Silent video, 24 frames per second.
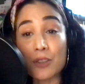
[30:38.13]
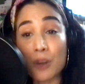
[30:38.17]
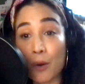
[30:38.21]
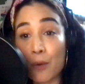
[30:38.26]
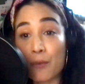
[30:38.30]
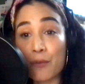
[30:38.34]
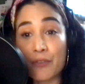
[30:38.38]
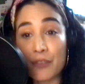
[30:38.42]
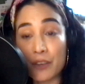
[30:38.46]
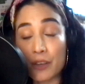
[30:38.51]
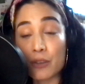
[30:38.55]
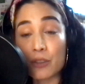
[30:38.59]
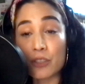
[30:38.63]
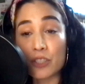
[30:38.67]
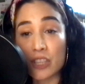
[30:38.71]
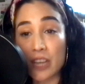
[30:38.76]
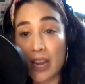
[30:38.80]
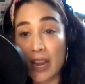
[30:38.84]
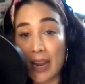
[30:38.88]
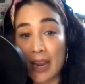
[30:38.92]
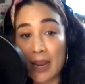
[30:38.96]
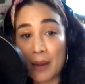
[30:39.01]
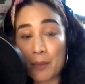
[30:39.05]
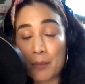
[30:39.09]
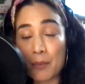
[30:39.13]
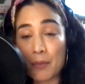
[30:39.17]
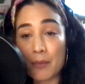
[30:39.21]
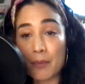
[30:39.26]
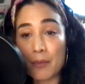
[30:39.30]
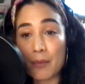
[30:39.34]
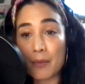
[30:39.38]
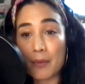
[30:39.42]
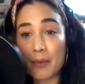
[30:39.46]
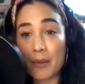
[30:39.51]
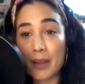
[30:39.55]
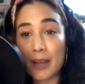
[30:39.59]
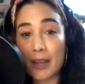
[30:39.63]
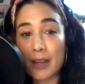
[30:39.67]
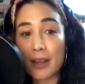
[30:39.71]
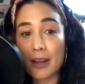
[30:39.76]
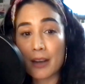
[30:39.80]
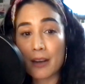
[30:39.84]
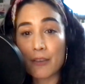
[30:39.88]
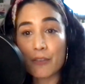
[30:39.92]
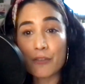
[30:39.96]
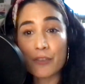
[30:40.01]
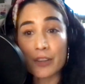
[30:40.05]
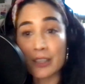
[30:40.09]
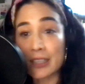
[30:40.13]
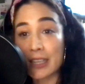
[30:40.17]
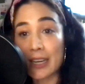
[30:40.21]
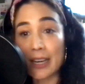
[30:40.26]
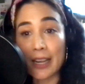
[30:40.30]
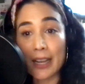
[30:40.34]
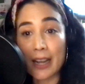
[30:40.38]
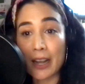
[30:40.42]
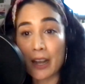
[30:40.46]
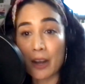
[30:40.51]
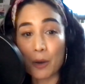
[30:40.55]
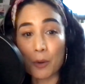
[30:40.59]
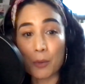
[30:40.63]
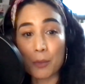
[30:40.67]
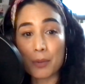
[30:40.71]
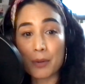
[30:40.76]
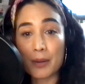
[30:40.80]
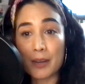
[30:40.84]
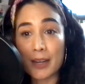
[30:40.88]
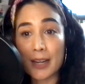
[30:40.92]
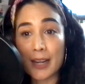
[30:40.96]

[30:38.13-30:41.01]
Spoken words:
don't feel shame for needing help.